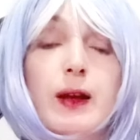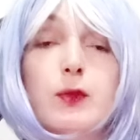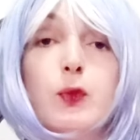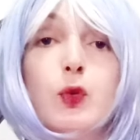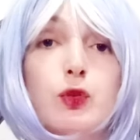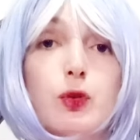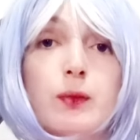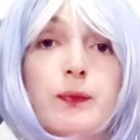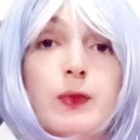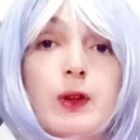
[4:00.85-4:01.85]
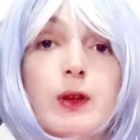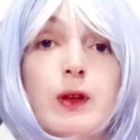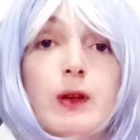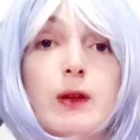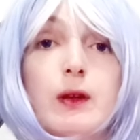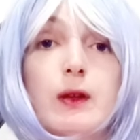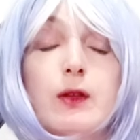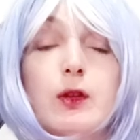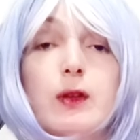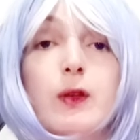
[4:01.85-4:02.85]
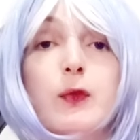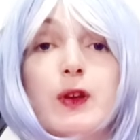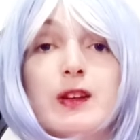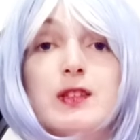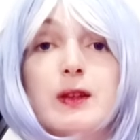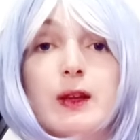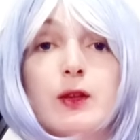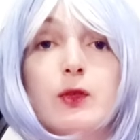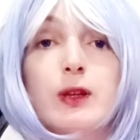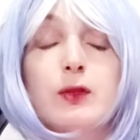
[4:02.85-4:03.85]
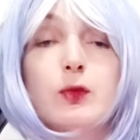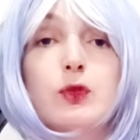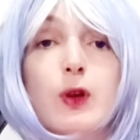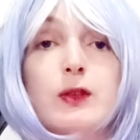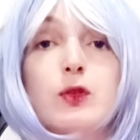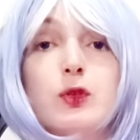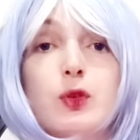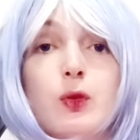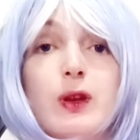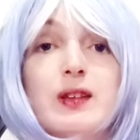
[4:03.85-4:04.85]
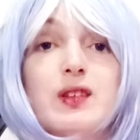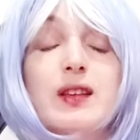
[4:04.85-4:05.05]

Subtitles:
for you. The first thing you need to try to do is